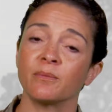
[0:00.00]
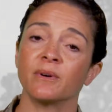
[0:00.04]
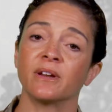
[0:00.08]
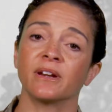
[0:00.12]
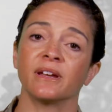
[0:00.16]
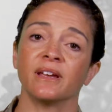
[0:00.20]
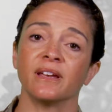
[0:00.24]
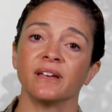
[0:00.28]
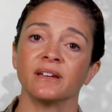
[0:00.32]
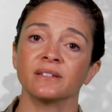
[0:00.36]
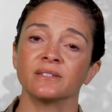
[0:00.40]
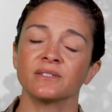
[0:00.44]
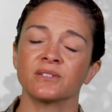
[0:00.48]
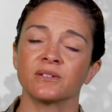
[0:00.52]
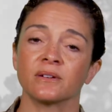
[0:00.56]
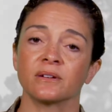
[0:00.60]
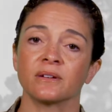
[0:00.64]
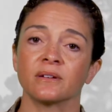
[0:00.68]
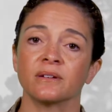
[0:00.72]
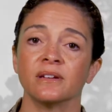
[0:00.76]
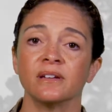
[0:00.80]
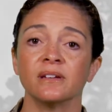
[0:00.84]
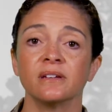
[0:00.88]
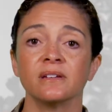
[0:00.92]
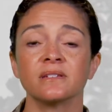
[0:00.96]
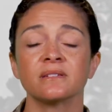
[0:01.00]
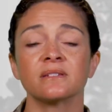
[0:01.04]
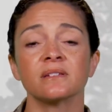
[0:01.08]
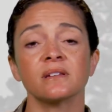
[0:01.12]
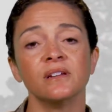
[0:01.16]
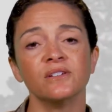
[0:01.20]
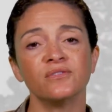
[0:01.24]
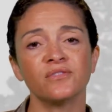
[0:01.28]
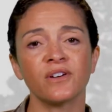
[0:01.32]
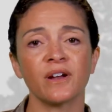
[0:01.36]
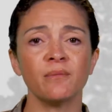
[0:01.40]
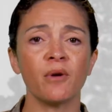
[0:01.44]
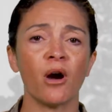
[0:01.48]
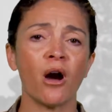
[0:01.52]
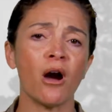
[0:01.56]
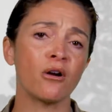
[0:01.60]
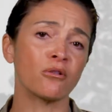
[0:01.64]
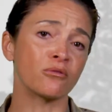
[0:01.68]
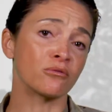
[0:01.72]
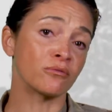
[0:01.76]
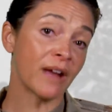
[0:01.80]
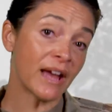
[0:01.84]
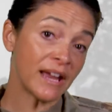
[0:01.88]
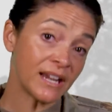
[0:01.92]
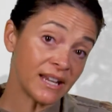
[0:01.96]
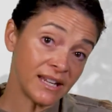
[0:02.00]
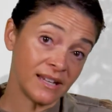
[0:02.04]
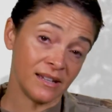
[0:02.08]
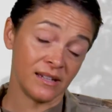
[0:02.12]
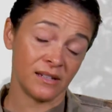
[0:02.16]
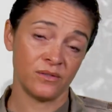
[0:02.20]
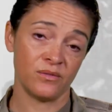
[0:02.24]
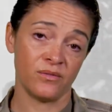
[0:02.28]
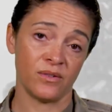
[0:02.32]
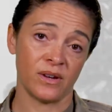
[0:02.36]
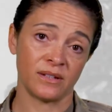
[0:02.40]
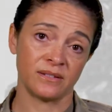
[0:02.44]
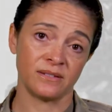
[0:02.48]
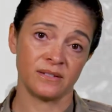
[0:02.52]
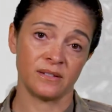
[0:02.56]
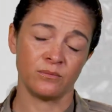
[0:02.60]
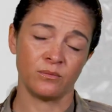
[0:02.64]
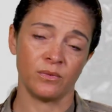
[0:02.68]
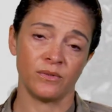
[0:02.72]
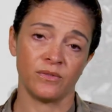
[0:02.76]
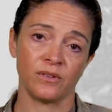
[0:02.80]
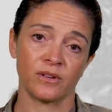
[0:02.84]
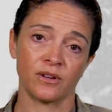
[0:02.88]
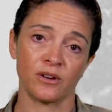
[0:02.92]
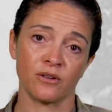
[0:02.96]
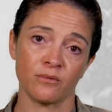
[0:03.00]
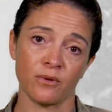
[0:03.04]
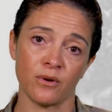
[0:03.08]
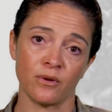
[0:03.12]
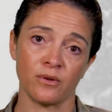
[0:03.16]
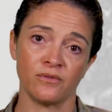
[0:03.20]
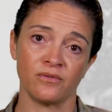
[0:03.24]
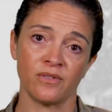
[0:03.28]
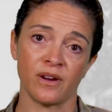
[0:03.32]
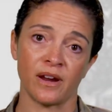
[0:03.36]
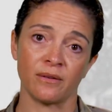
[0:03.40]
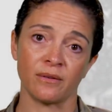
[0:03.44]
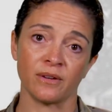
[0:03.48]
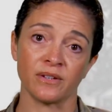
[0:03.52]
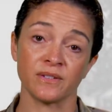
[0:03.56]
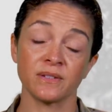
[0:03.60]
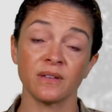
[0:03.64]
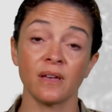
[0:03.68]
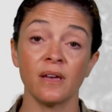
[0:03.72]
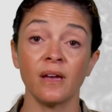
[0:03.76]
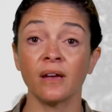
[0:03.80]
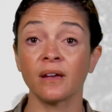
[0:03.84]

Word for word: want to answer is if I'm already infected with the coronavirus,